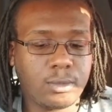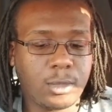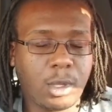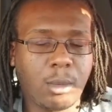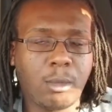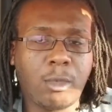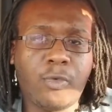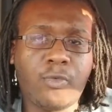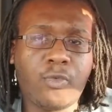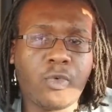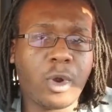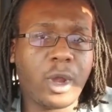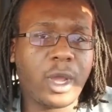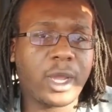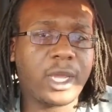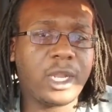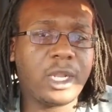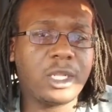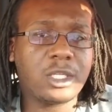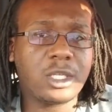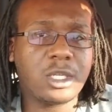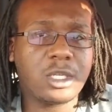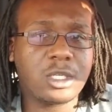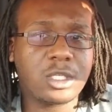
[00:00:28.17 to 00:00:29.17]
Before I get
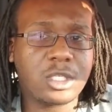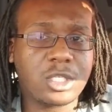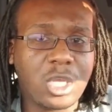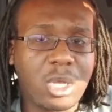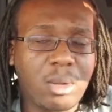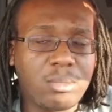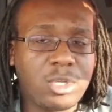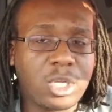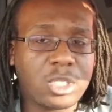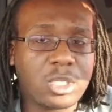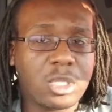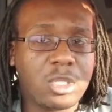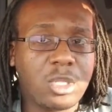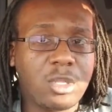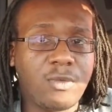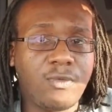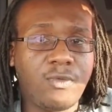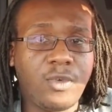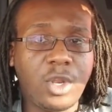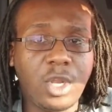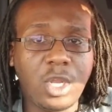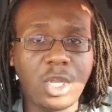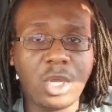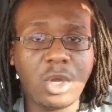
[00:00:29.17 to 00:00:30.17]
into the subject of this
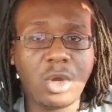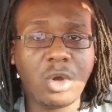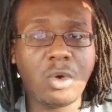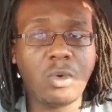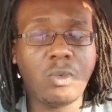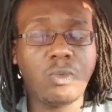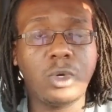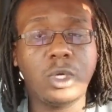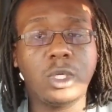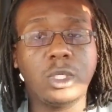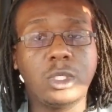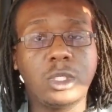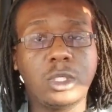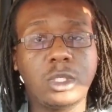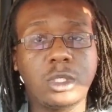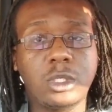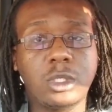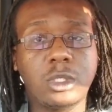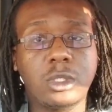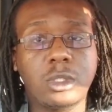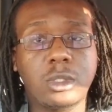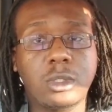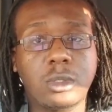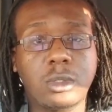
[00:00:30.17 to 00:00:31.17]
video, which
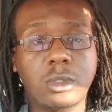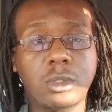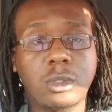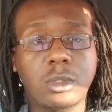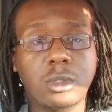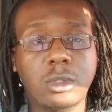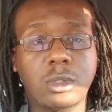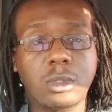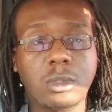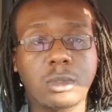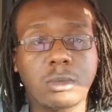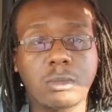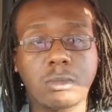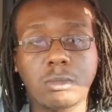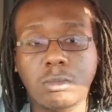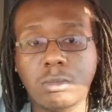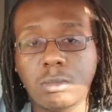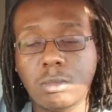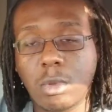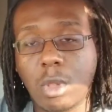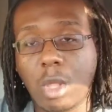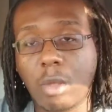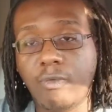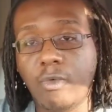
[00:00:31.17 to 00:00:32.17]

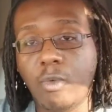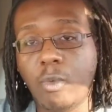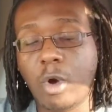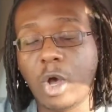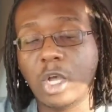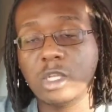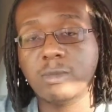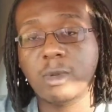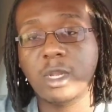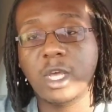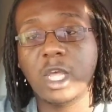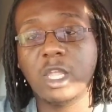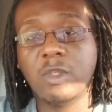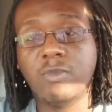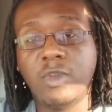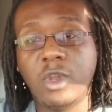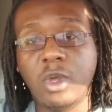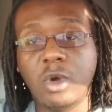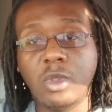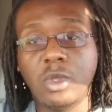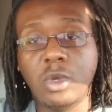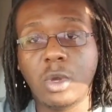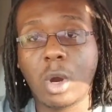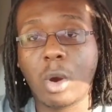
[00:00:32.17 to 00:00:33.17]
if you watched my last
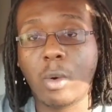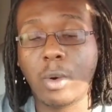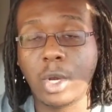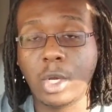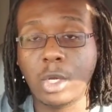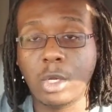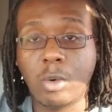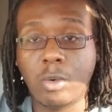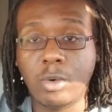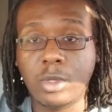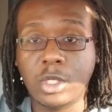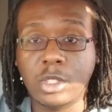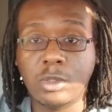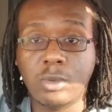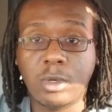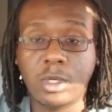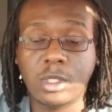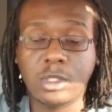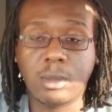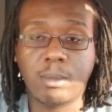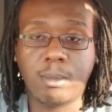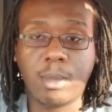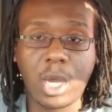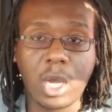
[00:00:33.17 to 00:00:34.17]
video, you already know what this one
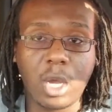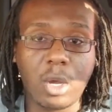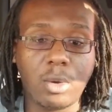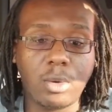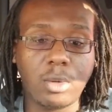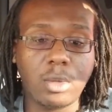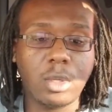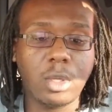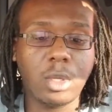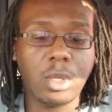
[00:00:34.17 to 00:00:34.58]
is about.